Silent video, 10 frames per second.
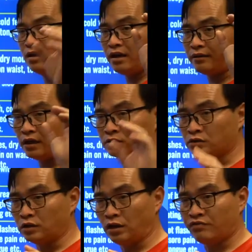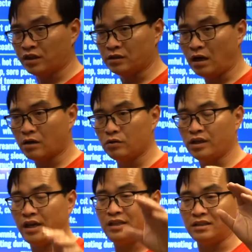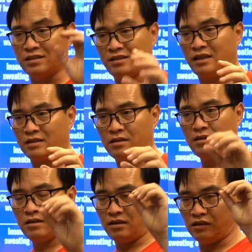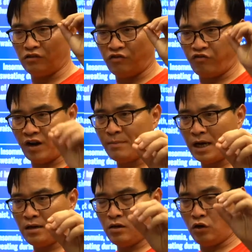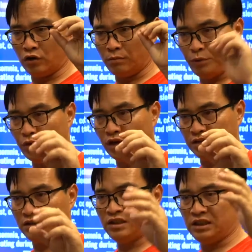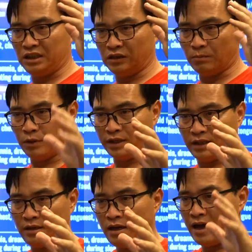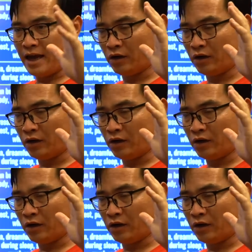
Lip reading: That if the tongue coating it is thick, the phlegm or the mucus in your body, and